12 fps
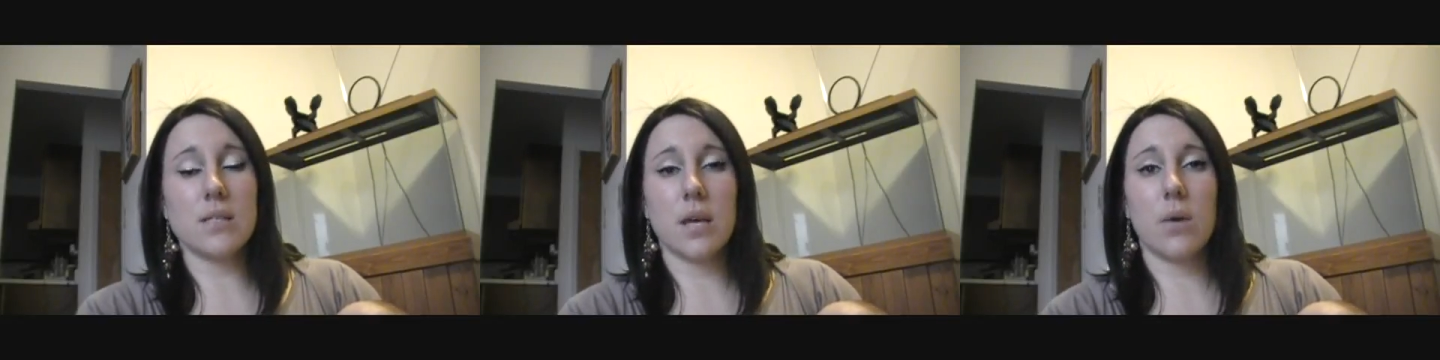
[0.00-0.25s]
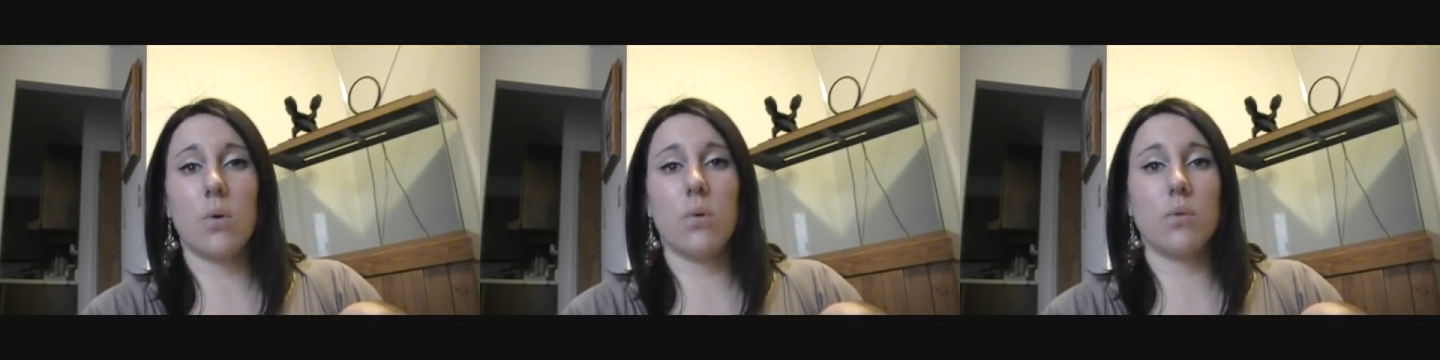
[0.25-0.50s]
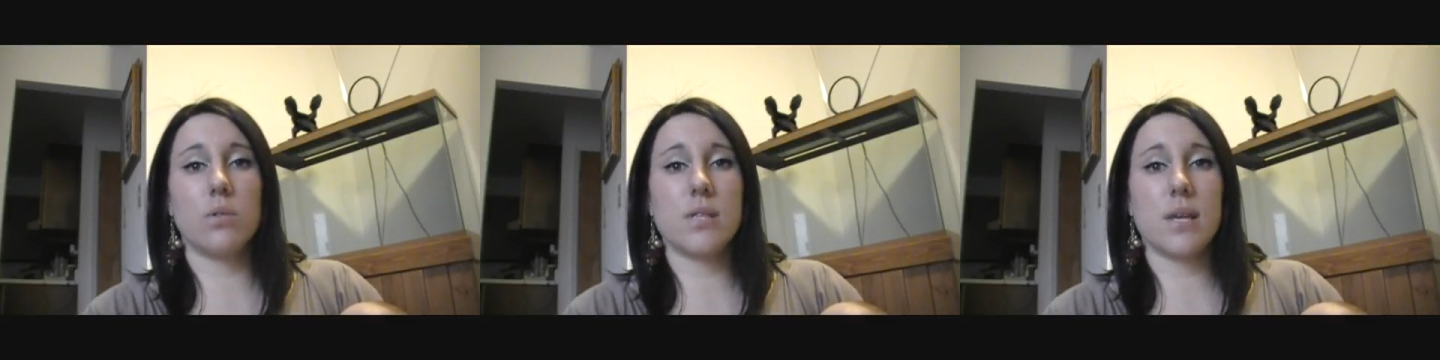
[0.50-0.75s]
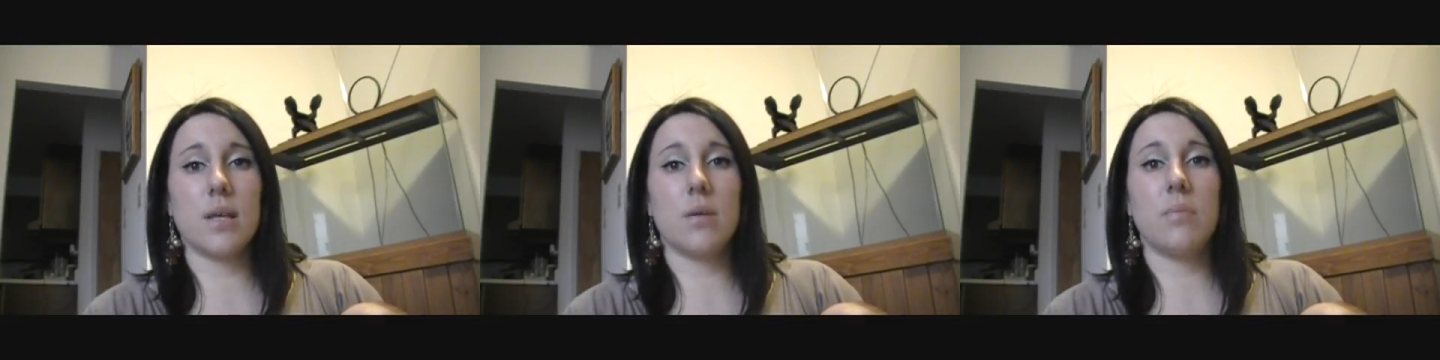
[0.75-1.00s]
Like, when we're
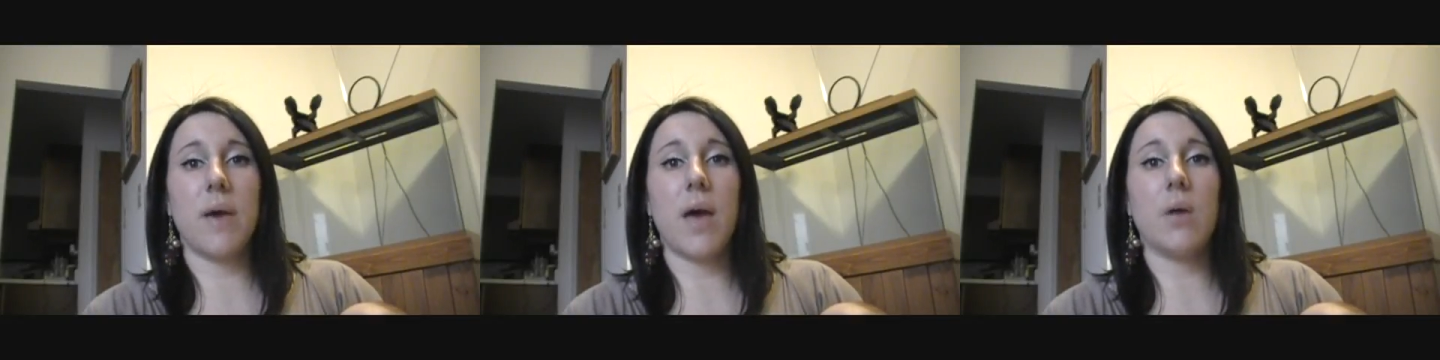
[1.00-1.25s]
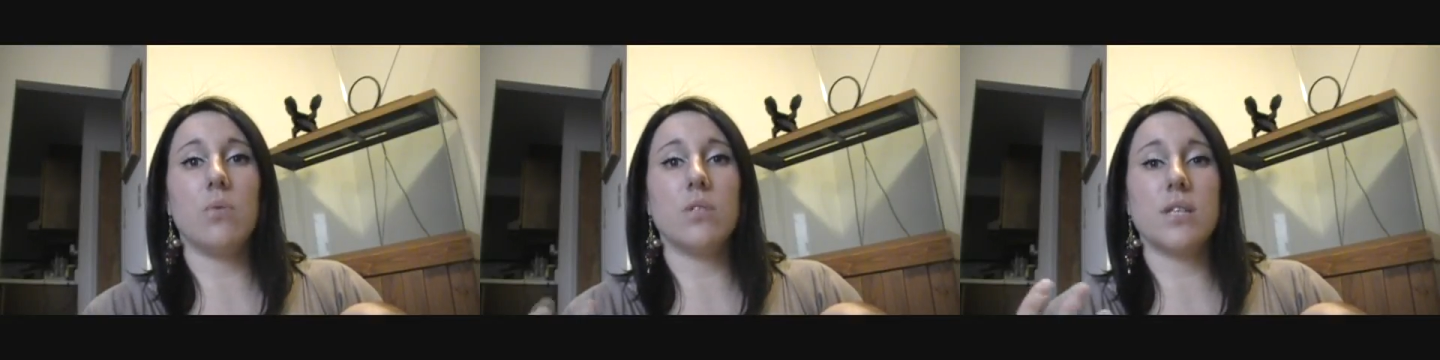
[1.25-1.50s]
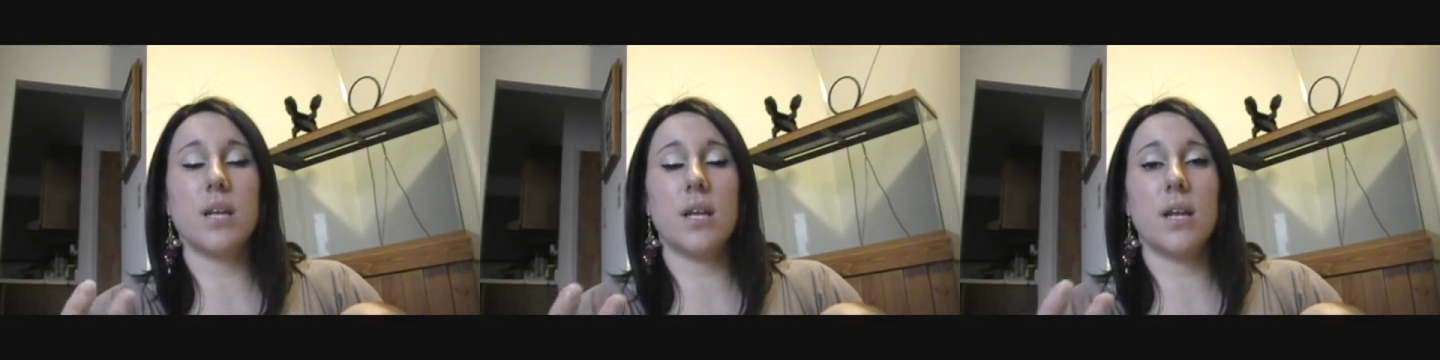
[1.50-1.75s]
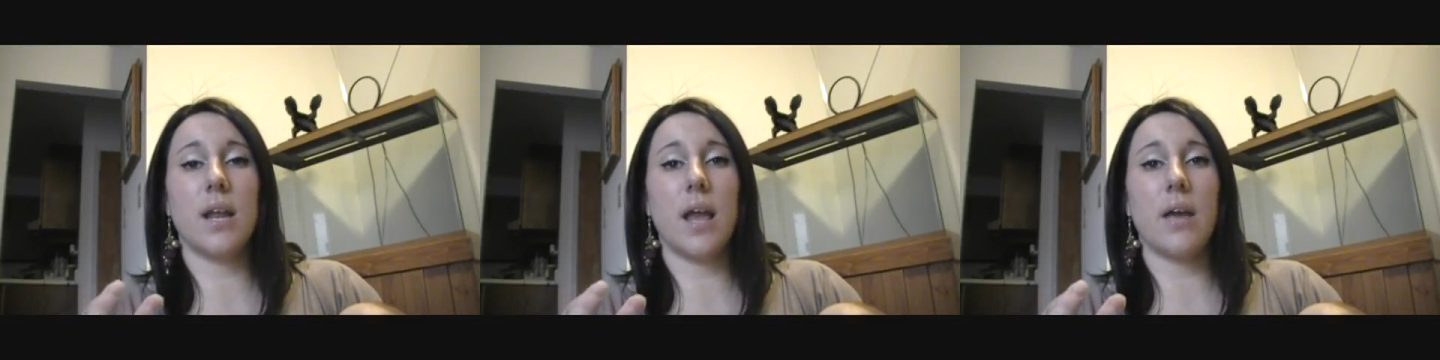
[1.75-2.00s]
sitting in bed, we'll sit
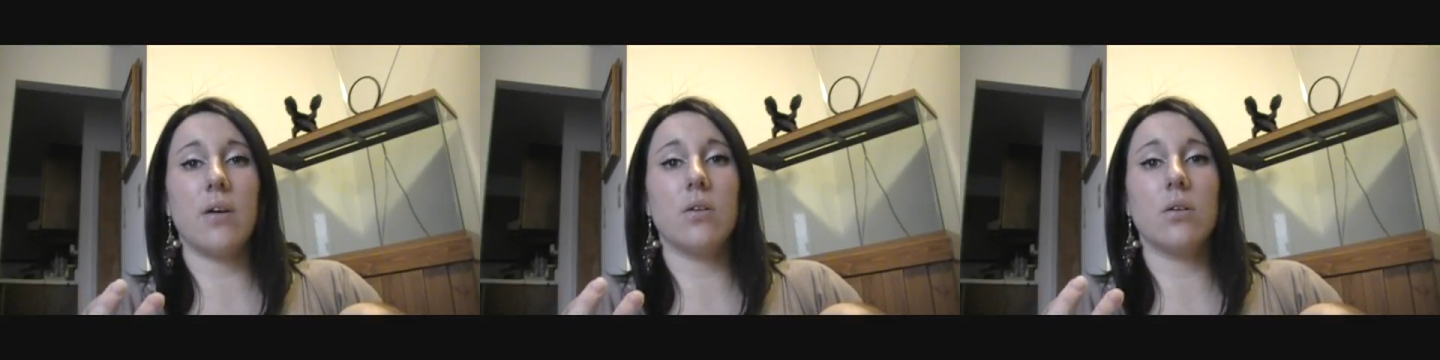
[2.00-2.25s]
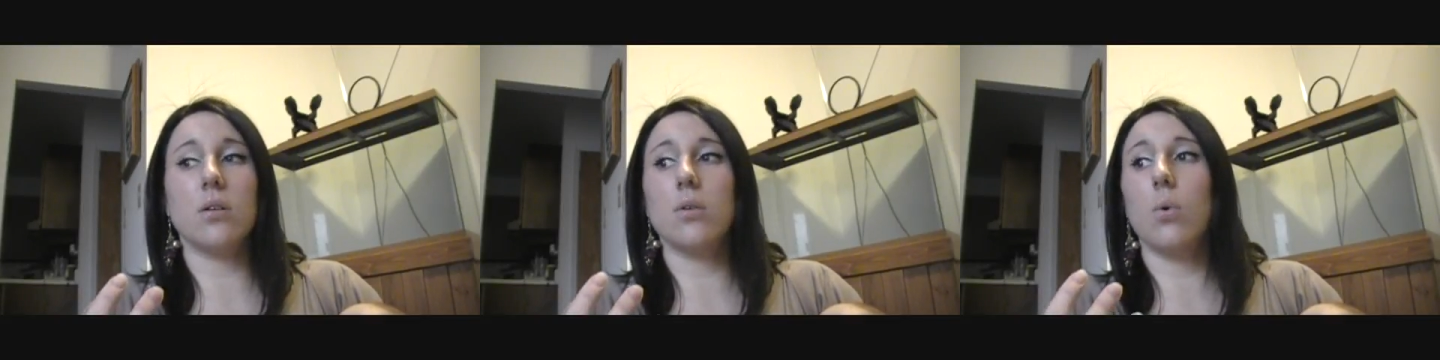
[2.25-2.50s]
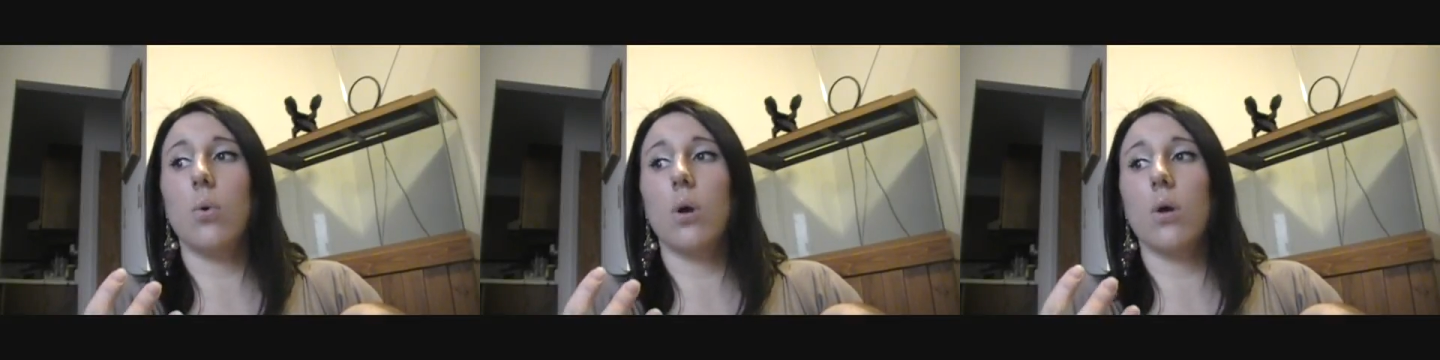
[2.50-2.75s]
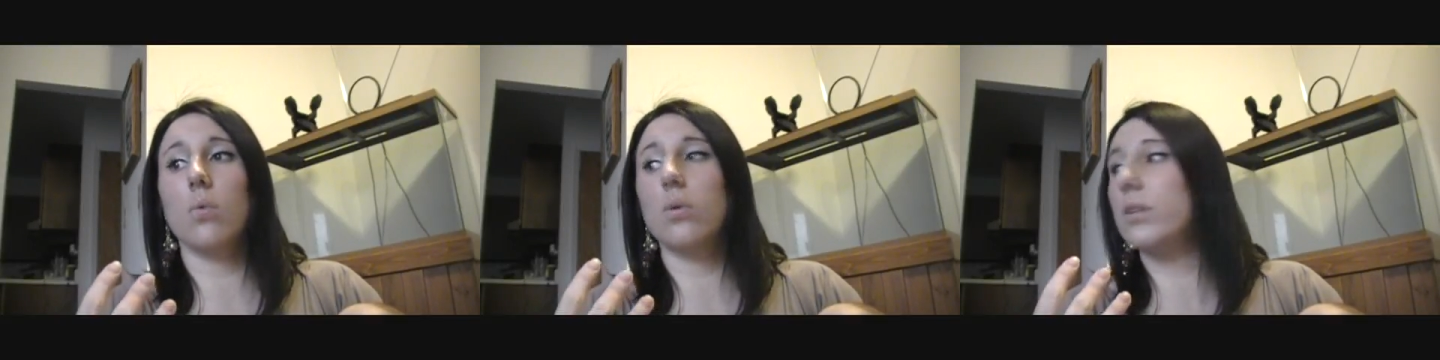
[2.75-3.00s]
at an angle,
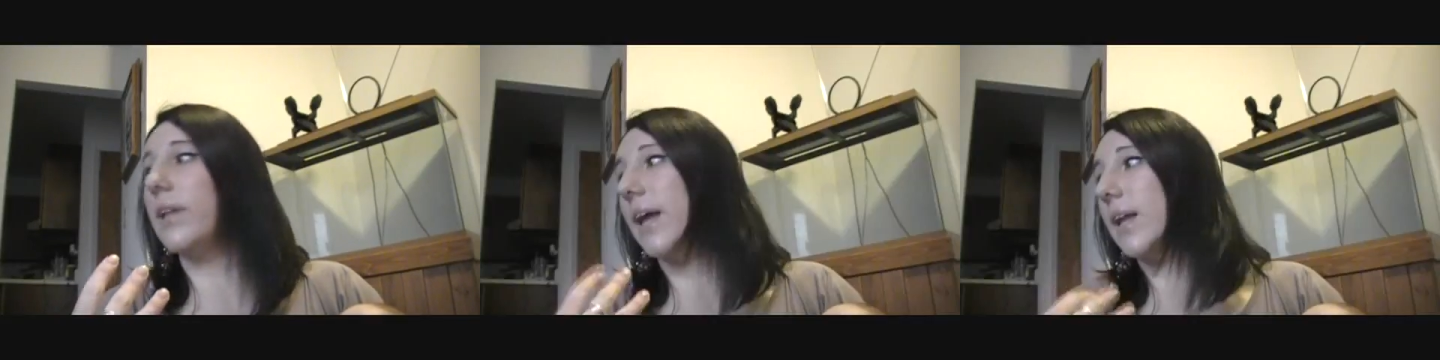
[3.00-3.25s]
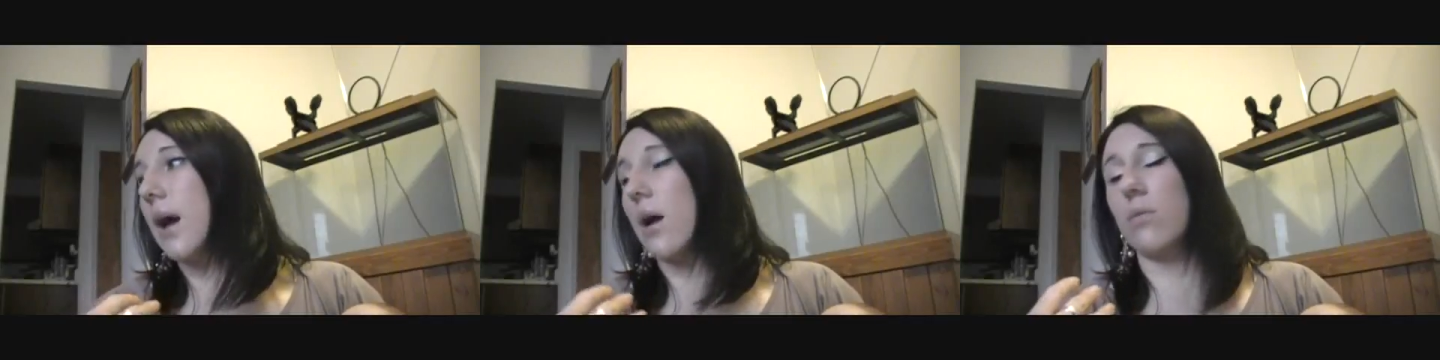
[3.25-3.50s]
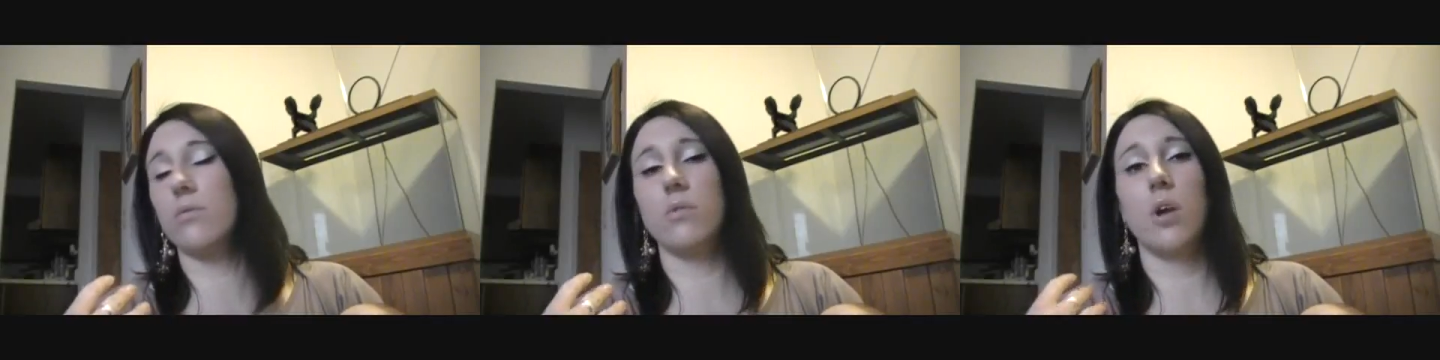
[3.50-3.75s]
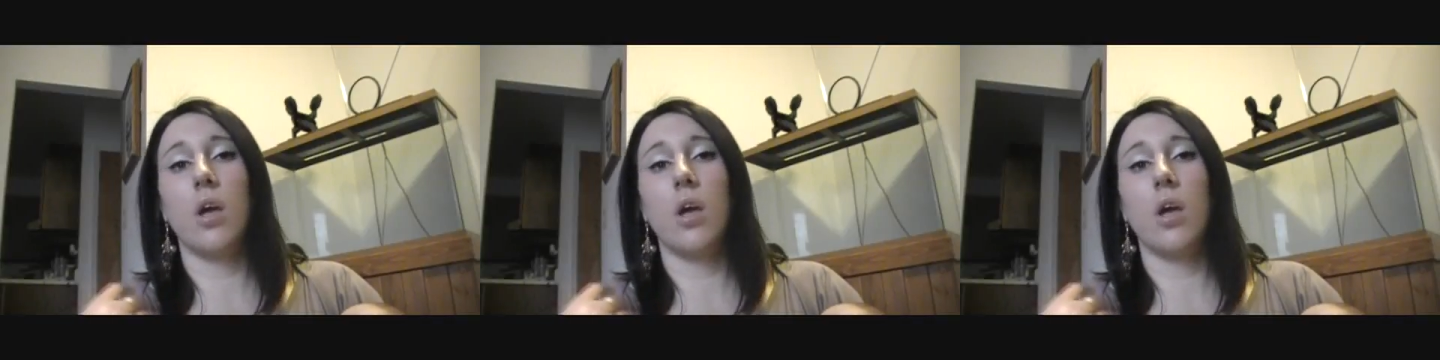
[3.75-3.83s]
or we'll lay down.